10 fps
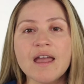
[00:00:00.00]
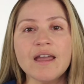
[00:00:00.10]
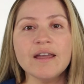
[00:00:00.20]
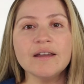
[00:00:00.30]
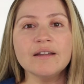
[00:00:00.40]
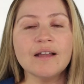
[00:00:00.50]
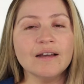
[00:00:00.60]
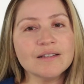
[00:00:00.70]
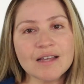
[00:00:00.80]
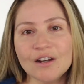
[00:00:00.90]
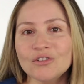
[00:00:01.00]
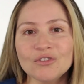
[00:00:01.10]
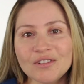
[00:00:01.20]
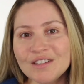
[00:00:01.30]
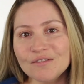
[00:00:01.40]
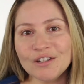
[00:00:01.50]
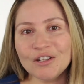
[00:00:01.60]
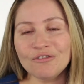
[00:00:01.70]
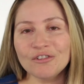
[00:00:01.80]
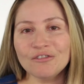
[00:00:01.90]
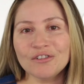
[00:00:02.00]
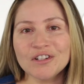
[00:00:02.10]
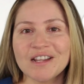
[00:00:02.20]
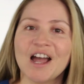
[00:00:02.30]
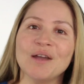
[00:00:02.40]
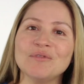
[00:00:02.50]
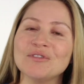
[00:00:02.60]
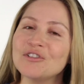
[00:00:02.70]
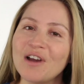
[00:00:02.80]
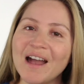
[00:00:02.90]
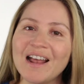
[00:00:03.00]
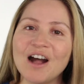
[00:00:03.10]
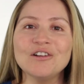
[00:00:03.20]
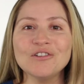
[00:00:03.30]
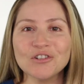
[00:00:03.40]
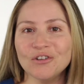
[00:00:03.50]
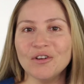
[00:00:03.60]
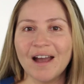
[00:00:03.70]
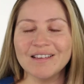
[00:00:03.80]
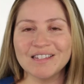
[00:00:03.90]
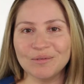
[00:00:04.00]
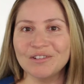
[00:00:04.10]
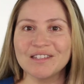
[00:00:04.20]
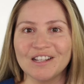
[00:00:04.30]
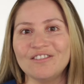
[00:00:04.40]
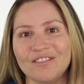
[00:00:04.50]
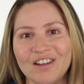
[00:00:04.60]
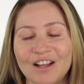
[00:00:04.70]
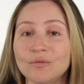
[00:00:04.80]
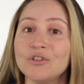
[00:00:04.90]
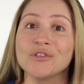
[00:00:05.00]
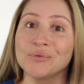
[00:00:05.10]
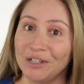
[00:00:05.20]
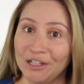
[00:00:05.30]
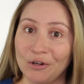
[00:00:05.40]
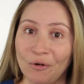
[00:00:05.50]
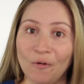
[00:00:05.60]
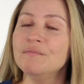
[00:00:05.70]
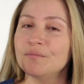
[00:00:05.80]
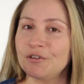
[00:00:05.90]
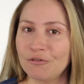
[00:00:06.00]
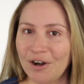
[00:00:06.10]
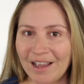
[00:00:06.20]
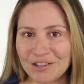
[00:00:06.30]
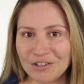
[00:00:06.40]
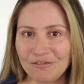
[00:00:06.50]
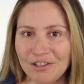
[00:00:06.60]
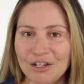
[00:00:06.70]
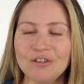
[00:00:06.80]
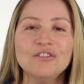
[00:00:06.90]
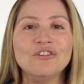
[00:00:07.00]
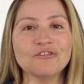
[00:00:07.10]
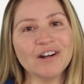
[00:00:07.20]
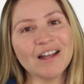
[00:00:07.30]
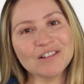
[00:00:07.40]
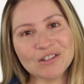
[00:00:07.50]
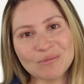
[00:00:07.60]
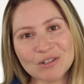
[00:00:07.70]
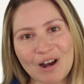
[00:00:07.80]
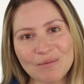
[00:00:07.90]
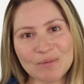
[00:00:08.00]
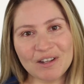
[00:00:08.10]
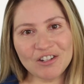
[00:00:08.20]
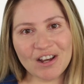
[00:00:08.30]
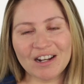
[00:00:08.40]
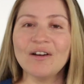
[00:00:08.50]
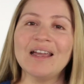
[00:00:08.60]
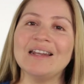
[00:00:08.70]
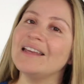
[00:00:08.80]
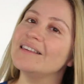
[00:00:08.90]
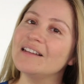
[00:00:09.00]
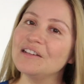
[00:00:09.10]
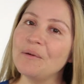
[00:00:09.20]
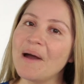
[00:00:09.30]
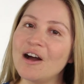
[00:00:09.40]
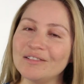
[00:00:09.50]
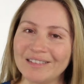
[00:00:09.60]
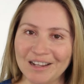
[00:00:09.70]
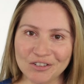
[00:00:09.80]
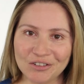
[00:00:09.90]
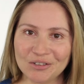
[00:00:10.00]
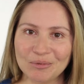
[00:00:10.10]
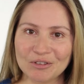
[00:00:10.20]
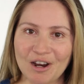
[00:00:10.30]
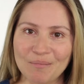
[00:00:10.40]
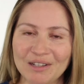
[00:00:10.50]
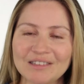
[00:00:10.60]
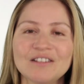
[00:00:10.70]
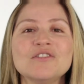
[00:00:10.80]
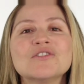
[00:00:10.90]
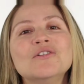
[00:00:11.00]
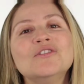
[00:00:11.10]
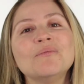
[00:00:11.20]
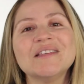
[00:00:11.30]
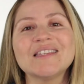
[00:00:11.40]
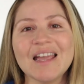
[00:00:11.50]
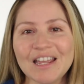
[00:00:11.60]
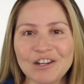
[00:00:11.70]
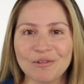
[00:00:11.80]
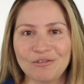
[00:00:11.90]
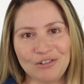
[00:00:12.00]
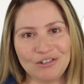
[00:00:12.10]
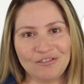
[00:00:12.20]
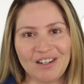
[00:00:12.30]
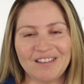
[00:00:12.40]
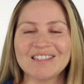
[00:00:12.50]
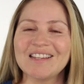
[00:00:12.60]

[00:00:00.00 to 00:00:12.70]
And I decided to do this video for the first time to try it out and show you guys some of the stuff I've got, which is really cool. Before I get to the video, don't forget to subscribe to my channel and hit the little bell next to the subscribe button so you don't miss any of my future videos.